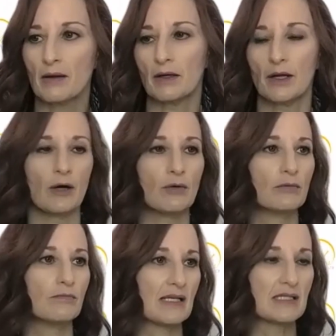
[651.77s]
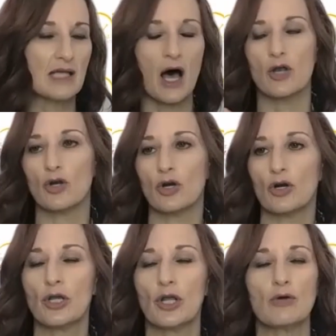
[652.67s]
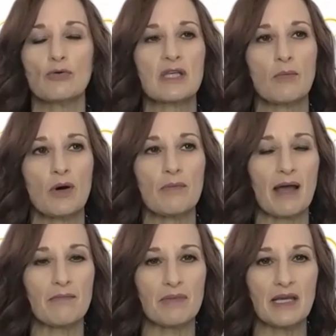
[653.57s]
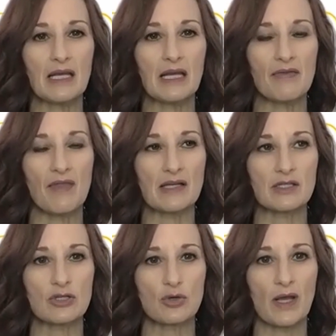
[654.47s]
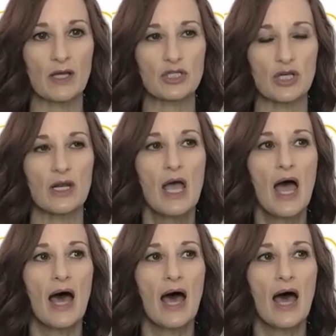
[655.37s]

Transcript: you know, my son, or, you know, someone might be in that situation.